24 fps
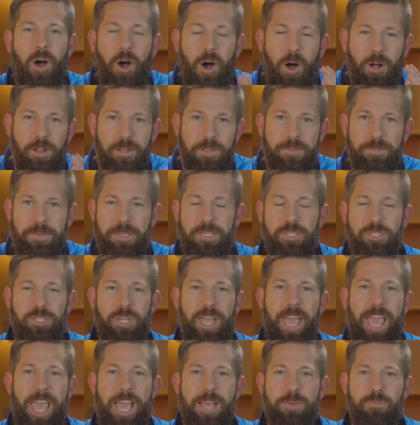All of this
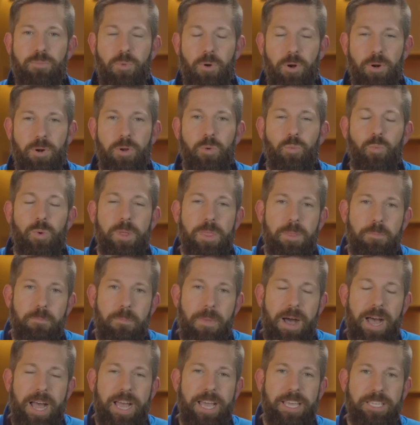and more with
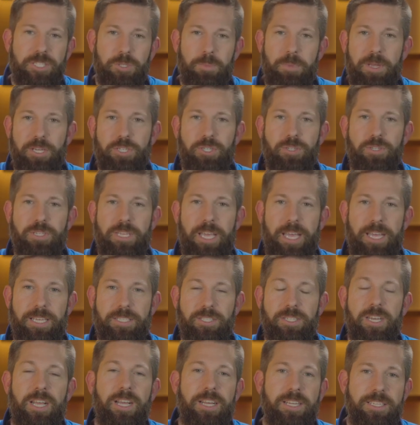my special
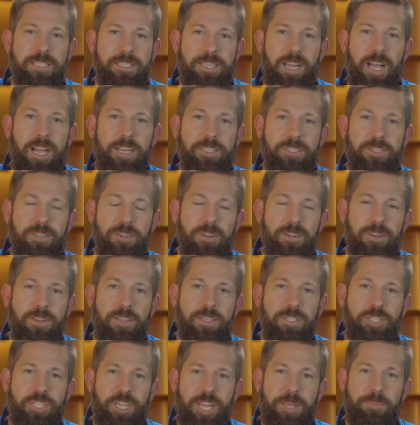guest, Doctor
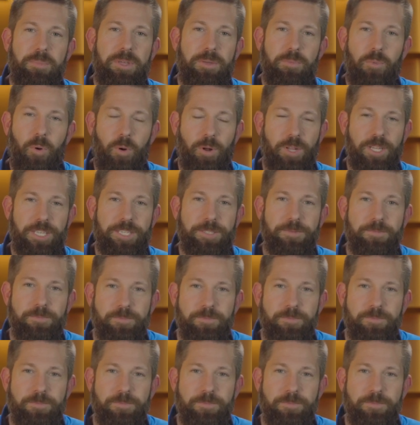J P. Moreland.